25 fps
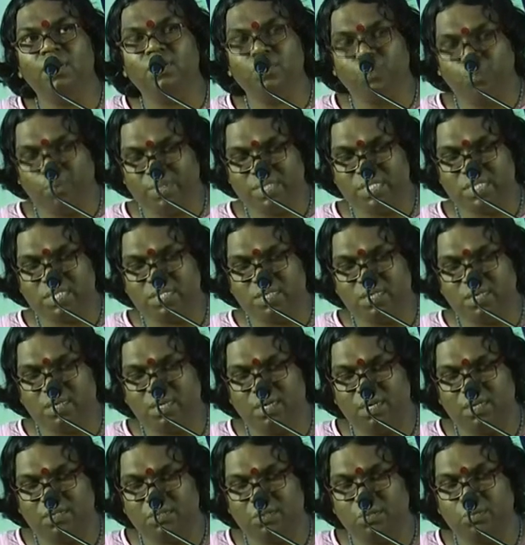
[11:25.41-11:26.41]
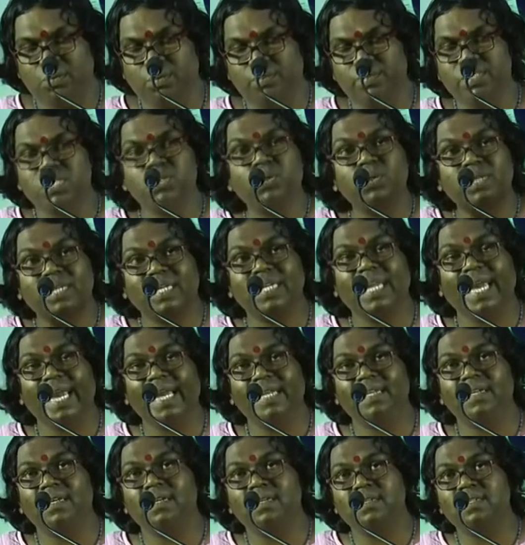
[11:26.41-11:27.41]
which could
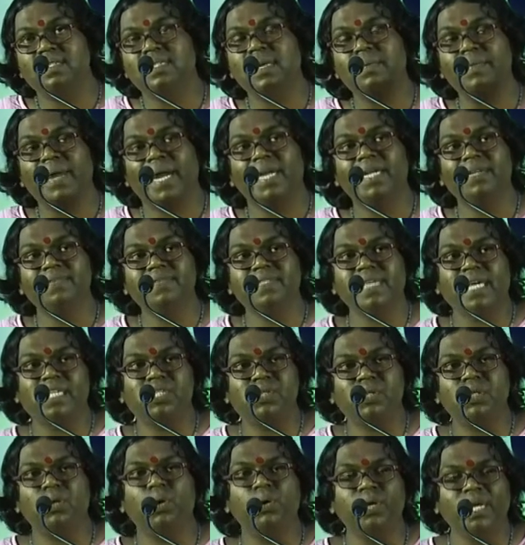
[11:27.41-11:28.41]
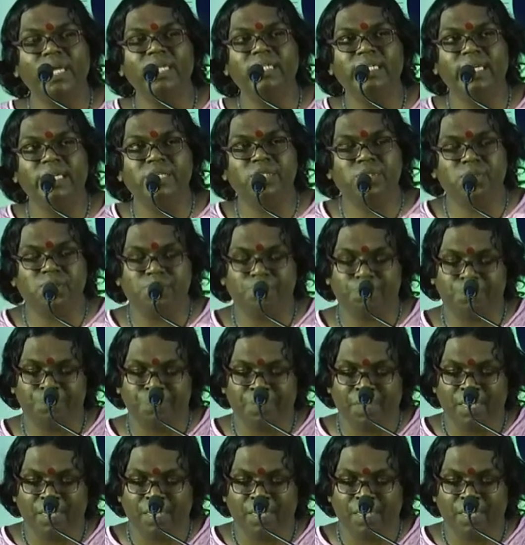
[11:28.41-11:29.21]
create some kind of sexual orientation.